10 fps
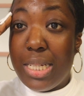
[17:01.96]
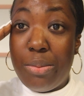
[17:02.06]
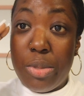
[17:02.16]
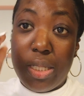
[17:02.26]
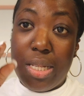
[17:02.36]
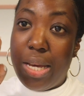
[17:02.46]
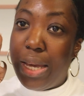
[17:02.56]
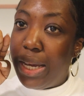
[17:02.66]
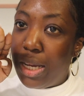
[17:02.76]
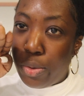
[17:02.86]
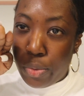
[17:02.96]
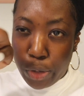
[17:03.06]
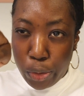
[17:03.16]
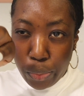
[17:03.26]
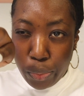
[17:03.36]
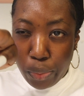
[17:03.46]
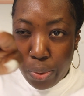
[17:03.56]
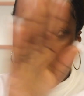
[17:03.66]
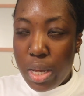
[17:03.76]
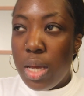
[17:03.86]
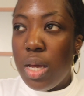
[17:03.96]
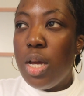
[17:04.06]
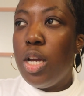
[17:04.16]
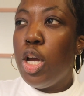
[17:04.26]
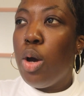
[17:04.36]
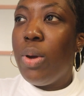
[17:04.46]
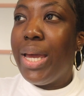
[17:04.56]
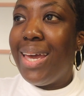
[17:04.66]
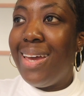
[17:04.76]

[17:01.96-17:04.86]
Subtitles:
because I'm just like going